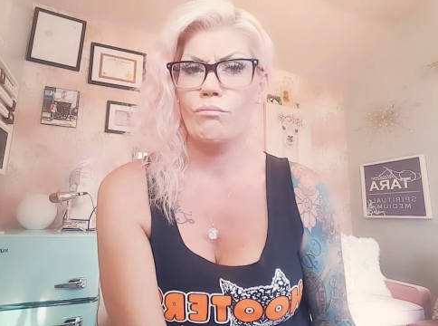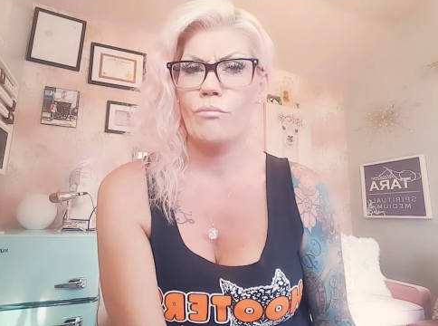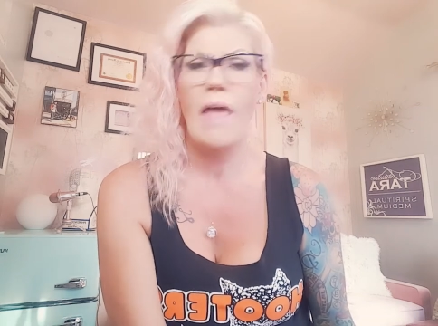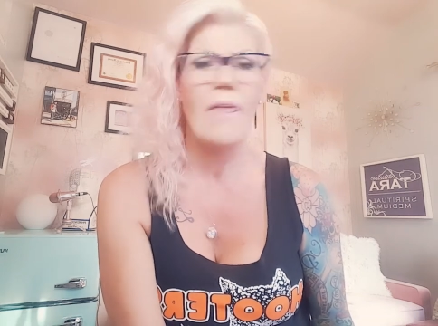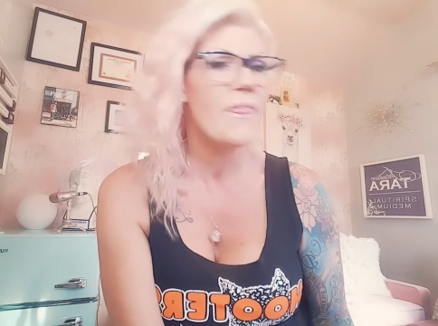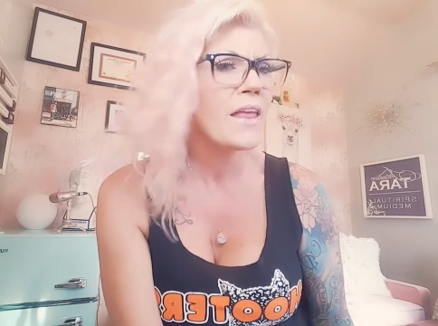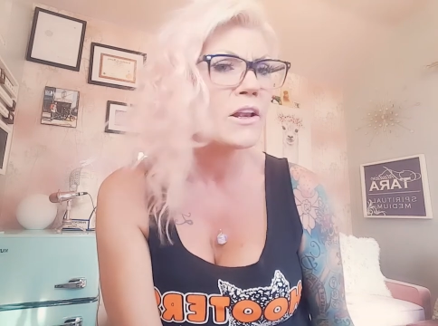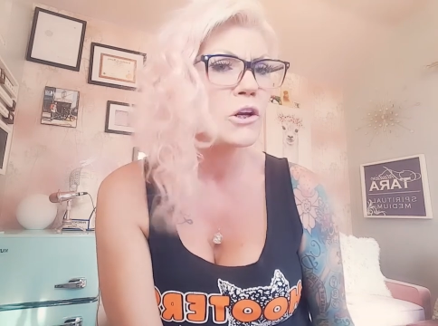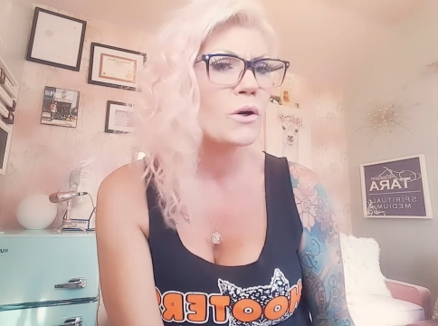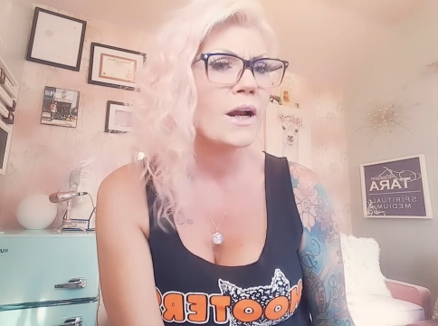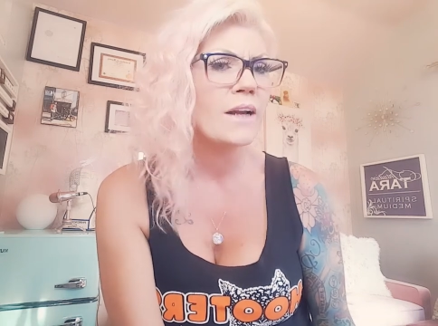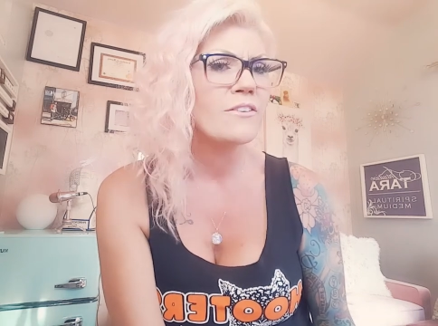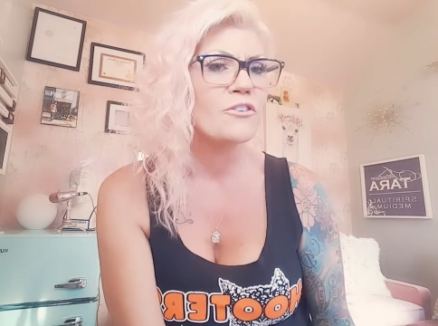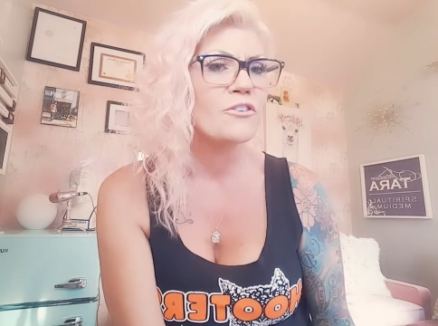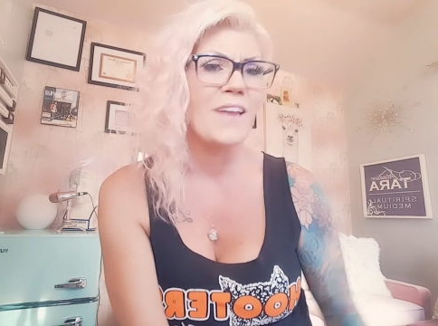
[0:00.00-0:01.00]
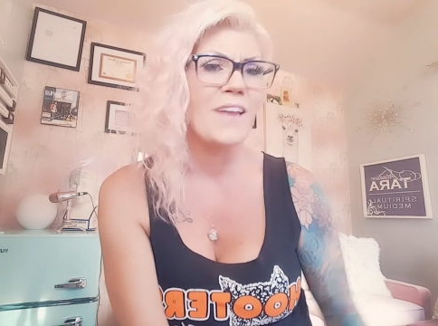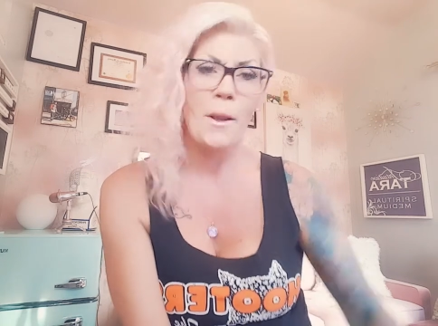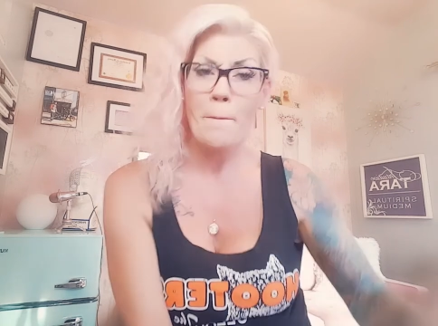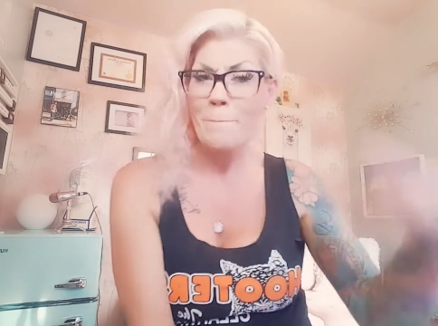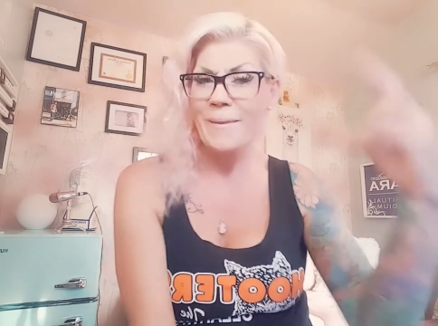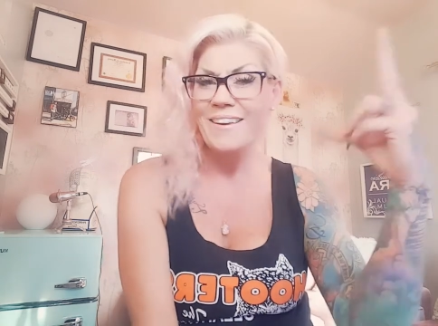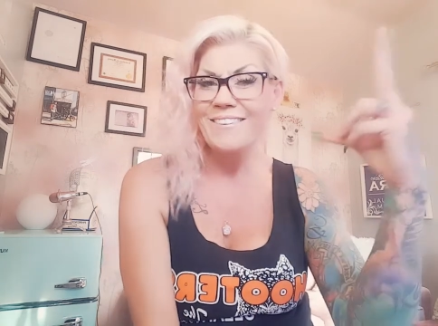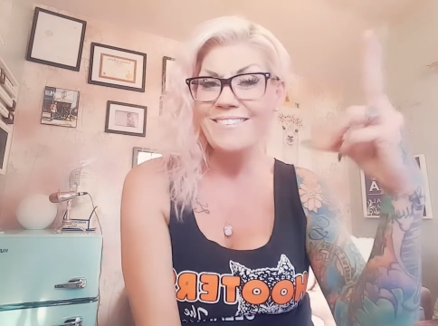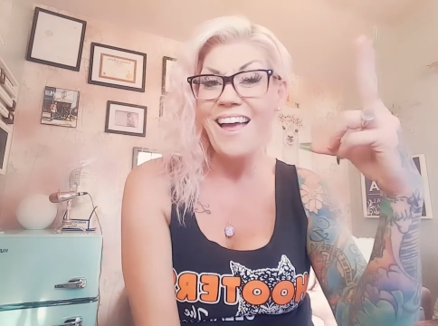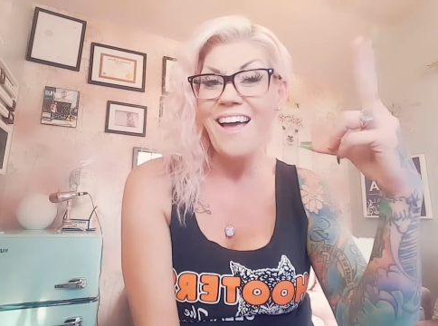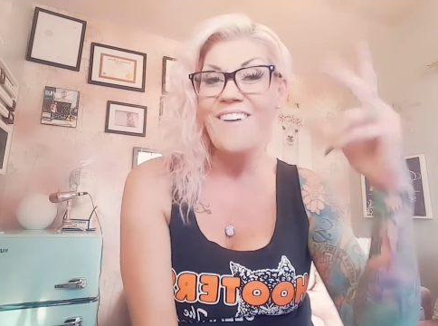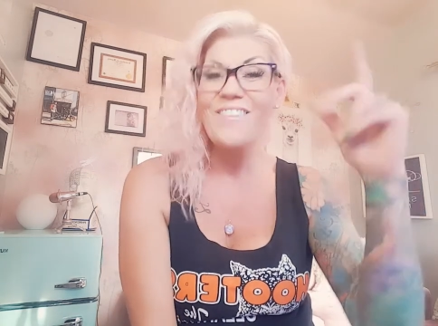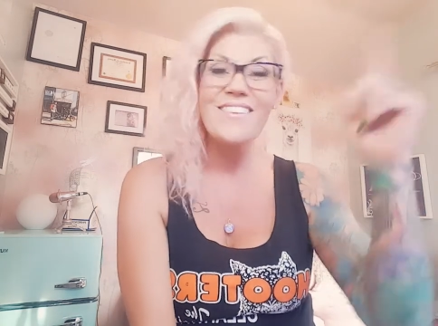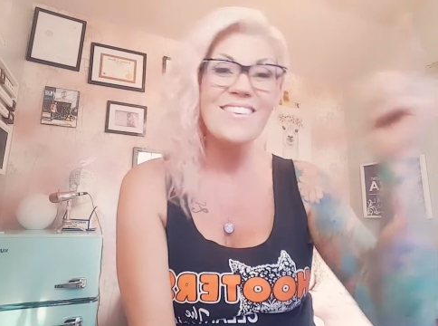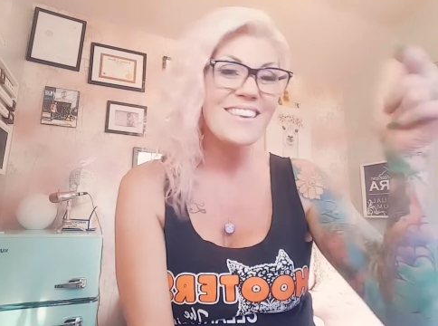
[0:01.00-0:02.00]
And then you guys are like, peace
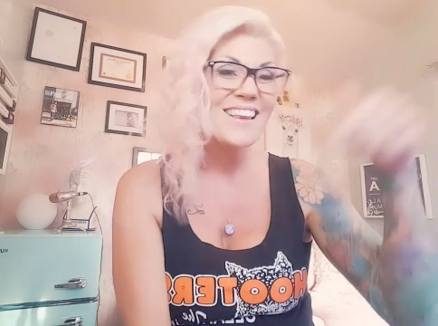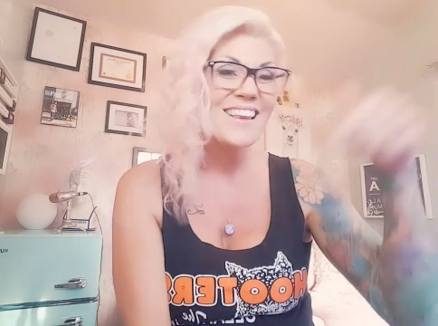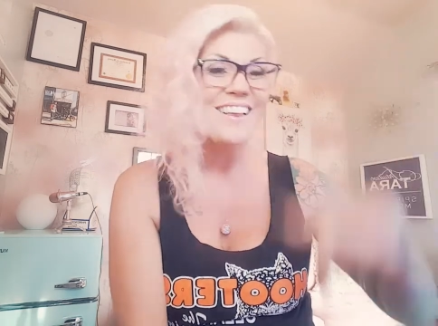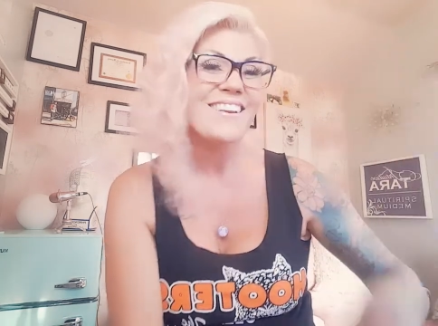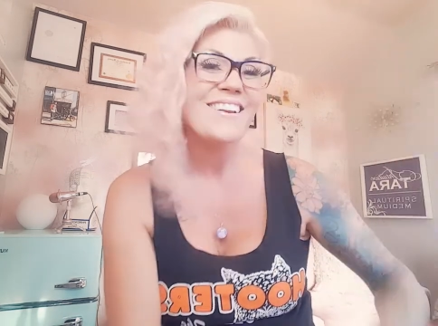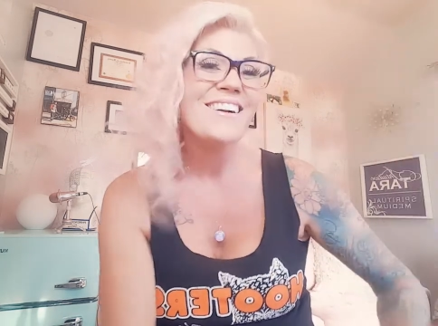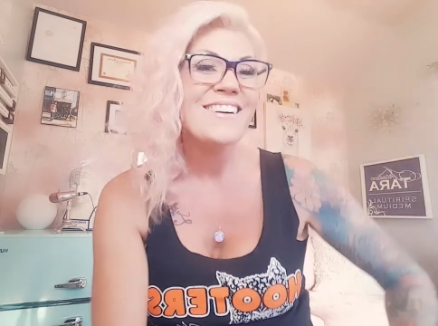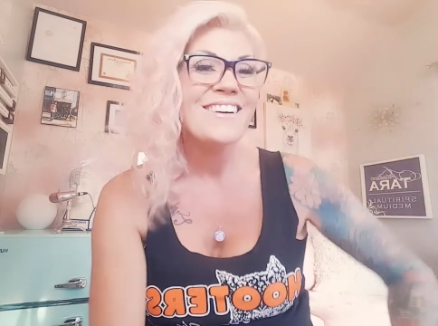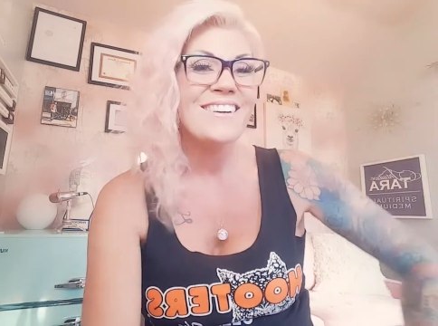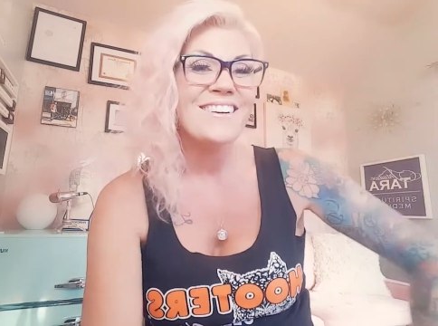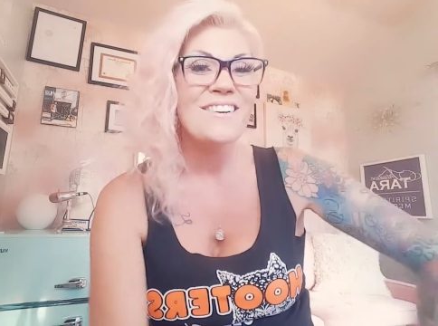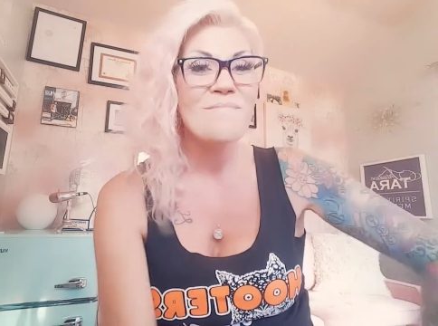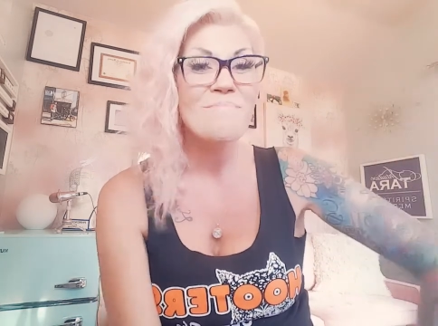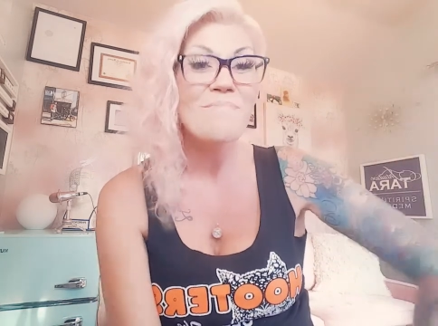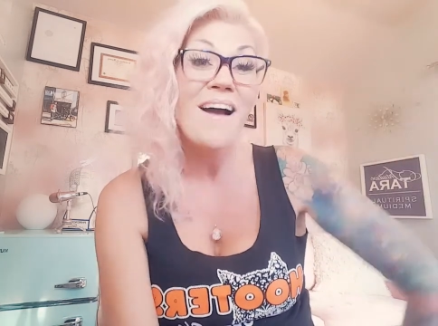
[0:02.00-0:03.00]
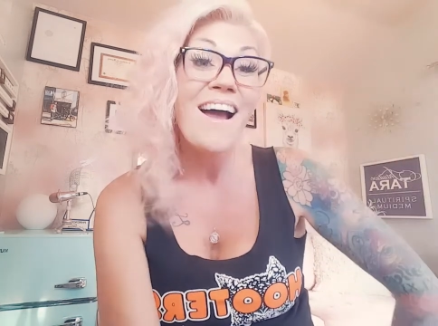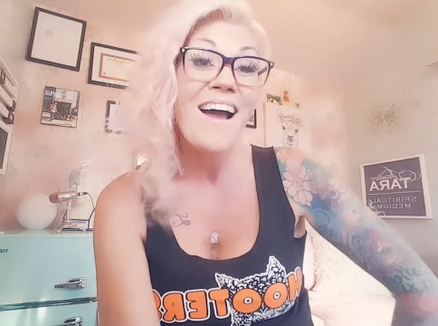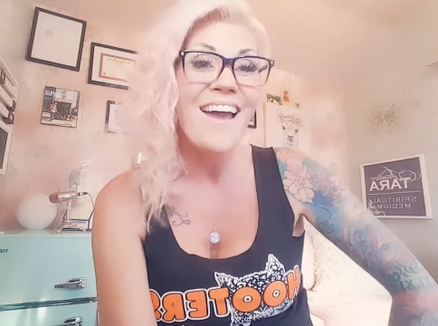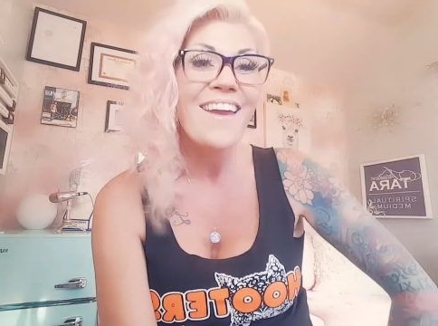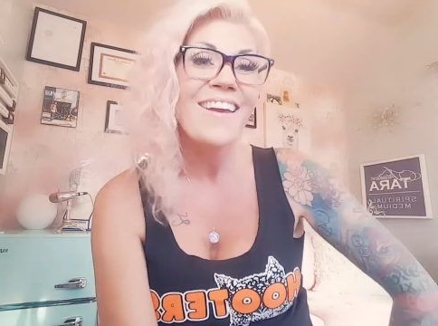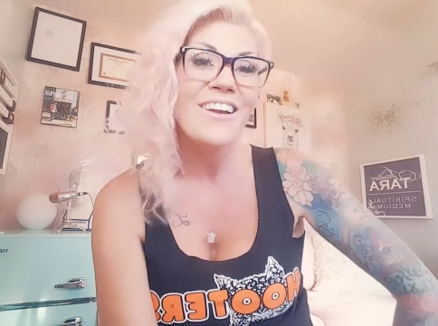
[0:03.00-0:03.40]
out. Bye.